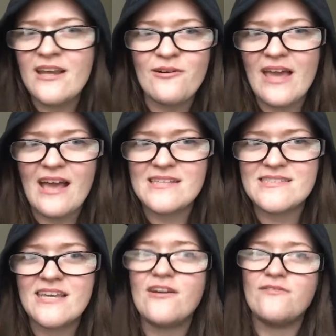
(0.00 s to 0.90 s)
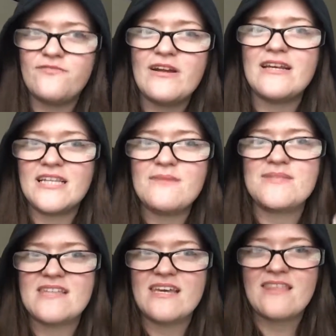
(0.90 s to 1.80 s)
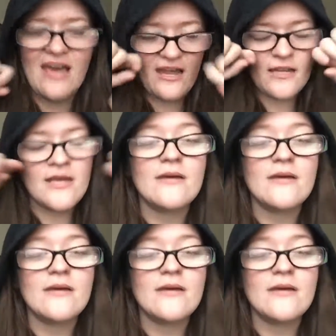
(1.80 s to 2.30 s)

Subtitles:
Outcasts, like funny clips like that,